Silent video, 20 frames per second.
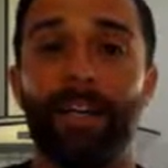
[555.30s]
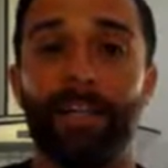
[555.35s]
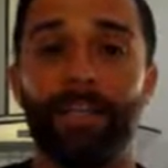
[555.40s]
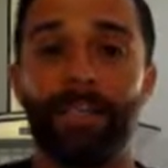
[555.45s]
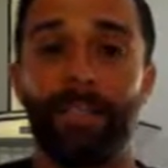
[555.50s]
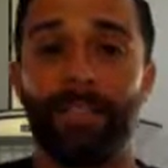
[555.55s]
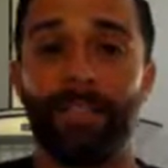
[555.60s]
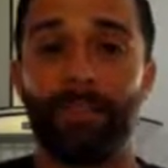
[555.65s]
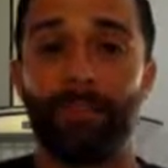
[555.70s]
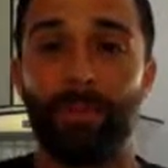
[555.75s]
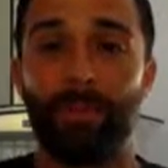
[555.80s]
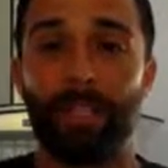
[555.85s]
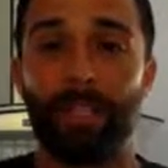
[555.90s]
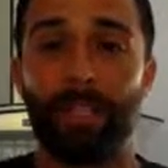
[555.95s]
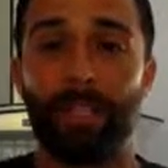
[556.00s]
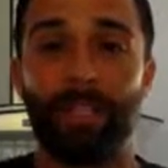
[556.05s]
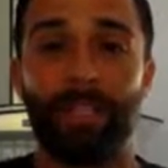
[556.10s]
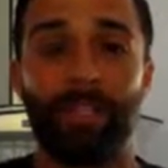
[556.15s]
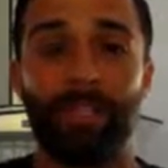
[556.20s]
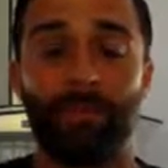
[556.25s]
It's
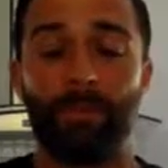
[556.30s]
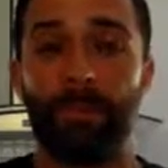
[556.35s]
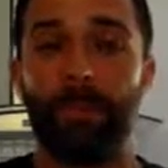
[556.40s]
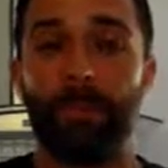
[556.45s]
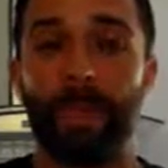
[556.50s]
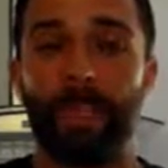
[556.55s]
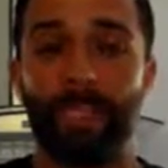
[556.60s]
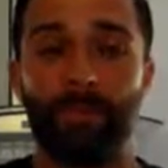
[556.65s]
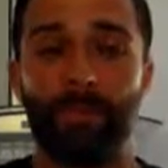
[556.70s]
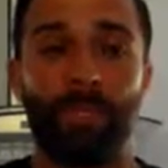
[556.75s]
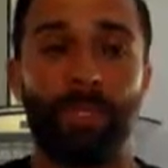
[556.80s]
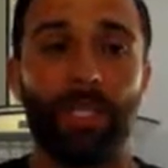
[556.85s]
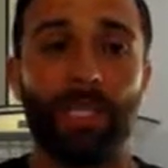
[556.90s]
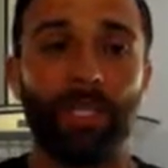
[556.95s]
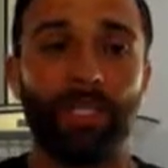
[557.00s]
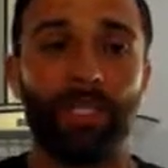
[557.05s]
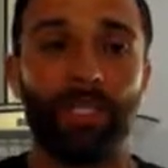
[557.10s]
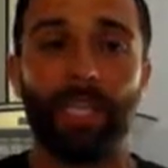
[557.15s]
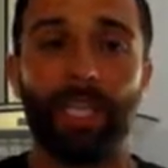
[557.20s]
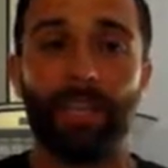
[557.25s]
been amazing putting
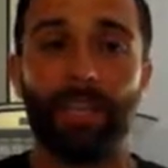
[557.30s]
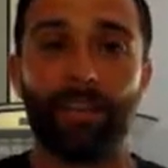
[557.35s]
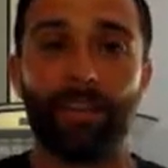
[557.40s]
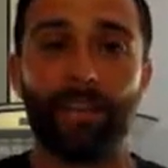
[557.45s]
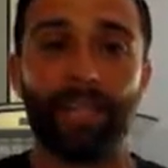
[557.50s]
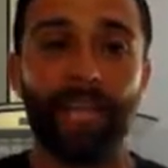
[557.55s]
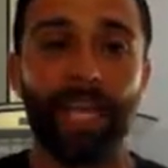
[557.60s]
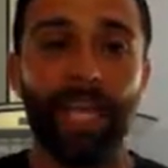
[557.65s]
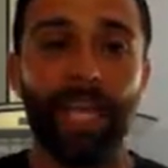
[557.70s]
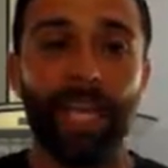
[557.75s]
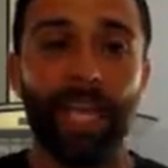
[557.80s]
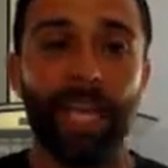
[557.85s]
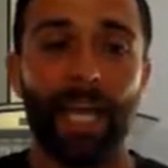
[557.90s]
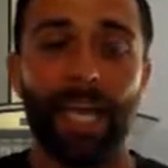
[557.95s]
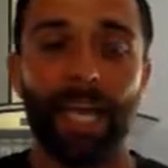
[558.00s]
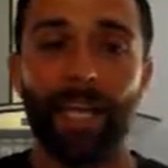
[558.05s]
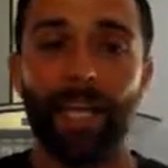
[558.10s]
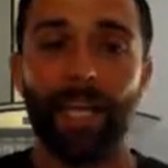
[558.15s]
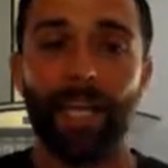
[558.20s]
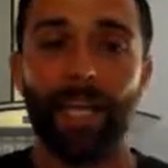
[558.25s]
this together,
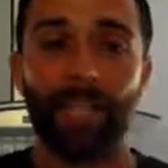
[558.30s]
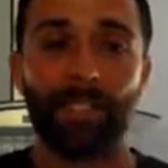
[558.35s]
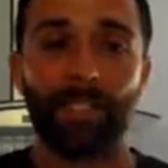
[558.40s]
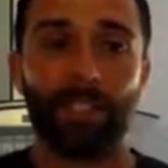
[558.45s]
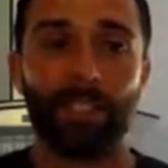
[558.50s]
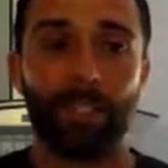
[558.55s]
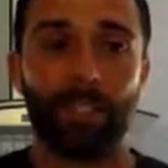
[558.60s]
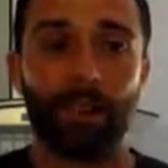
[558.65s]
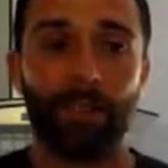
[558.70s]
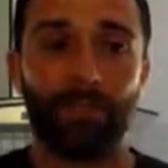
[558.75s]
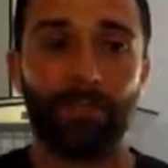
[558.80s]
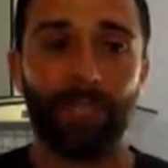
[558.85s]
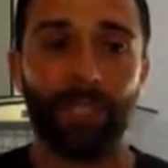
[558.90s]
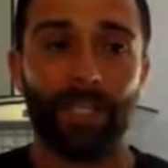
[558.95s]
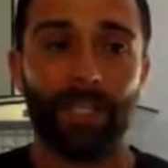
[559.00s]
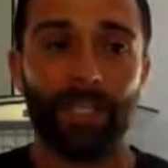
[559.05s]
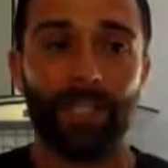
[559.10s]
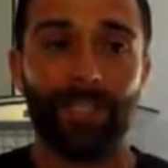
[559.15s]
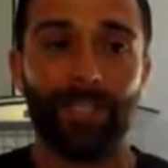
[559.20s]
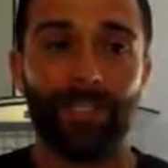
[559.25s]
and I just love,
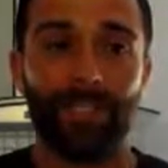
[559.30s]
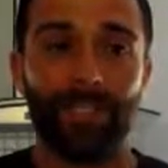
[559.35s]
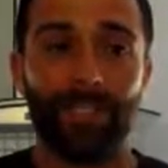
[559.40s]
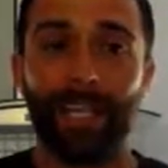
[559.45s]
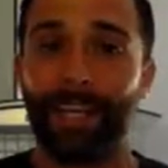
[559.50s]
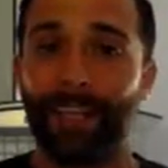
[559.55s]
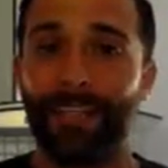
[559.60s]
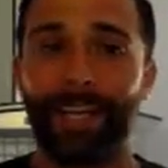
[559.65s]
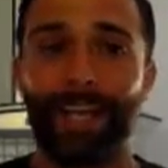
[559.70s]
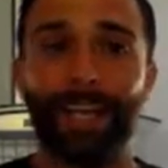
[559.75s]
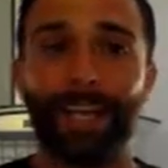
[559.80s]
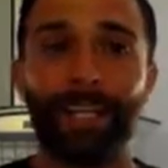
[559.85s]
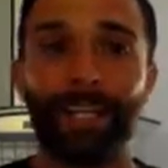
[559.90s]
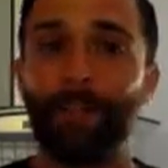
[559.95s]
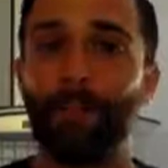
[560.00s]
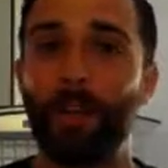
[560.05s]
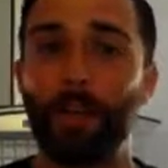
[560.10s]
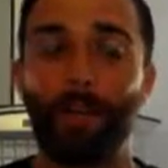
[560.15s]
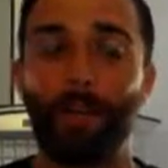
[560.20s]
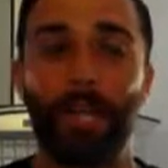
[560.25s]
I
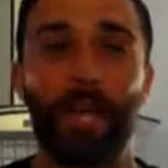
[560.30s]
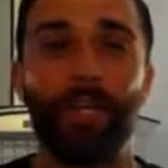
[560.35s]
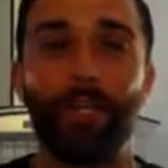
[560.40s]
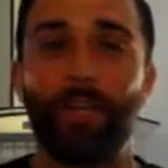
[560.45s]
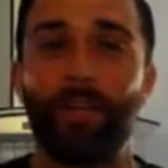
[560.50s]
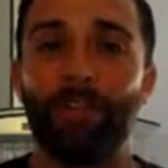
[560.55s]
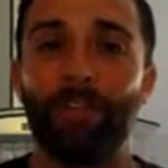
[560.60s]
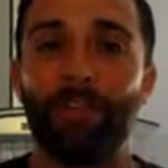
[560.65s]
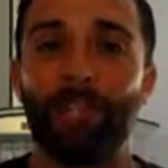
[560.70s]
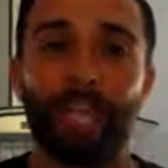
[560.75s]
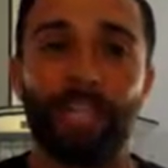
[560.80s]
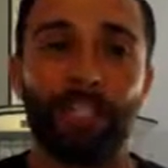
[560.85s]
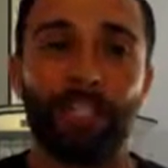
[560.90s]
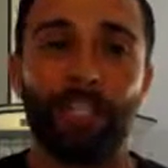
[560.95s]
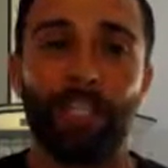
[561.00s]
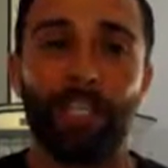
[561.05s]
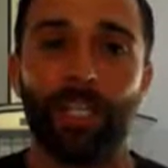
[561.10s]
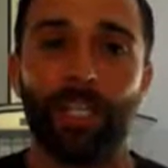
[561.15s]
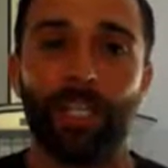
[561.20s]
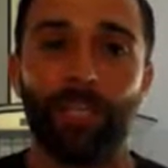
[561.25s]
love coming on here every day and
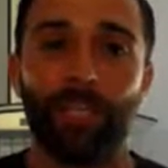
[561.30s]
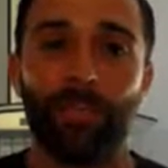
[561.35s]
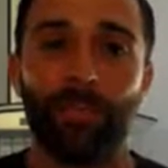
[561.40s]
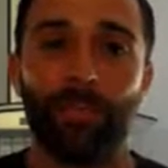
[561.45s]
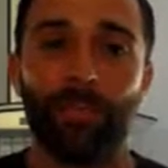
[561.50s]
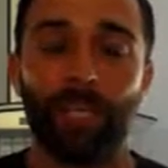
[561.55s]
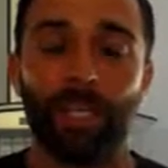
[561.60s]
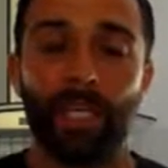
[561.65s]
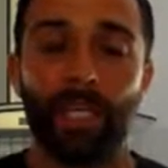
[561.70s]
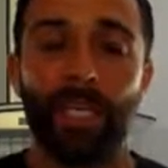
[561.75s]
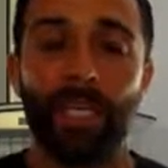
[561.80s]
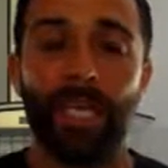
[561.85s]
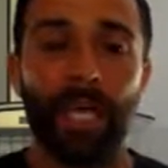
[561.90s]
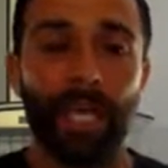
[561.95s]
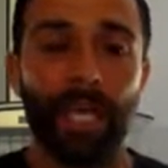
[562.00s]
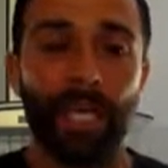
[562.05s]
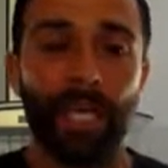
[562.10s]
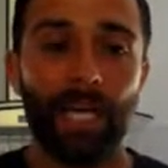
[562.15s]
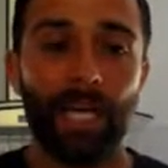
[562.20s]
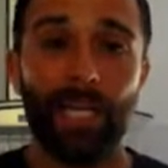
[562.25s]
sharing something
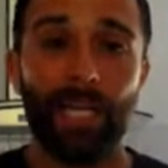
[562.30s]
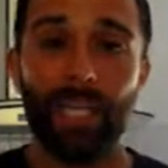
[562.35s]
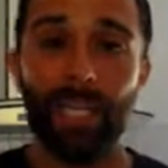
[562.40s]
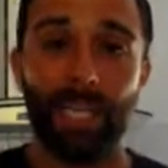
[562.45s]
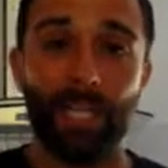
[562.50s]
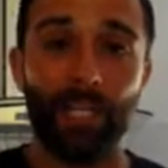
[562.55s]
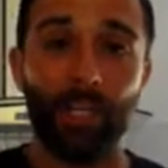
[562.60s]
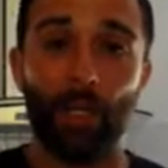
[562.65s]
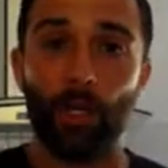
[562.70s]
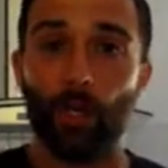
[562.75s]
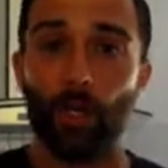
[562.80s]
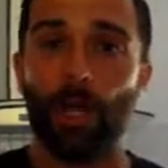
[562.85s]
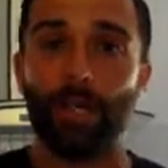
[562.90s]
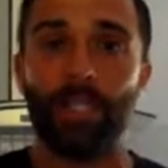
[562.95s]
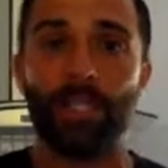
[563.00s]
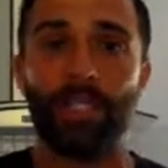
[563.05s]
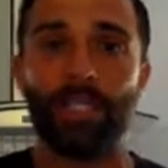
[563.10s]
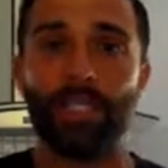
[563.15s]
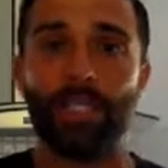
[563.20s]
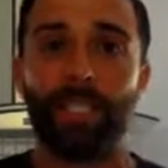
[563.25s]
and getting your
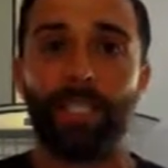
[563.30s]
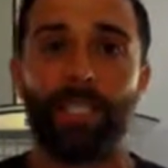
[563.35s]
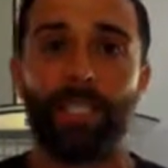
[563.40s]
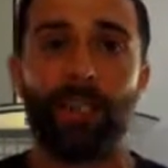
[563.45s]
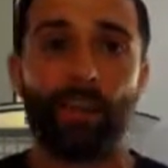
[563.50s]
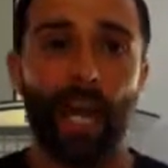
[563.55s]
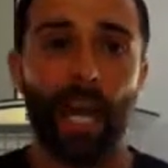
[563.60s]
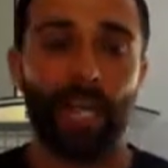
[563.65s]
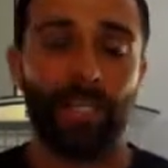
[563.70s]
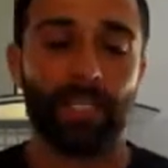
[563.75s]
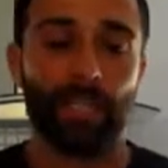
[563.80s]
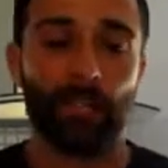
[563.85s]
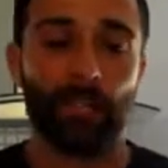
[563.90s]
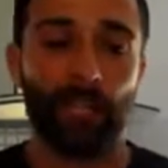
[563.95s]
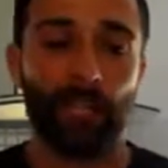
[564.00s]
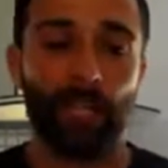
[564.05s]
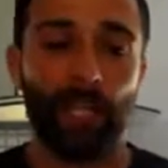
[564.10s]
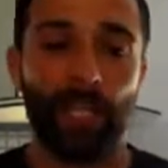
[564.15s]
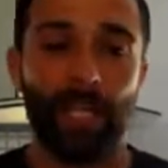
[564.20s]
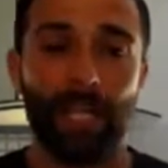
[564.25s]
questions and interacting
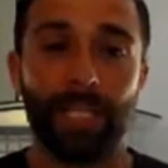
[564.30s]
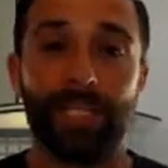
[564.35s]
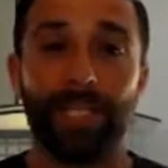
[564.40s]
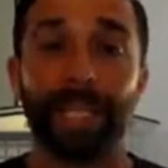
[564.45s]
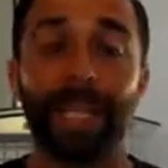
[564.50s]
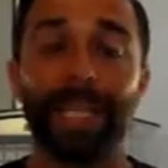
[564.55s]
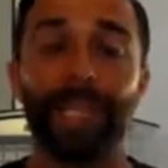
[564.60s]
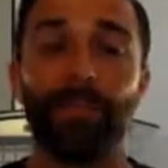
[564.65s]
with you guys.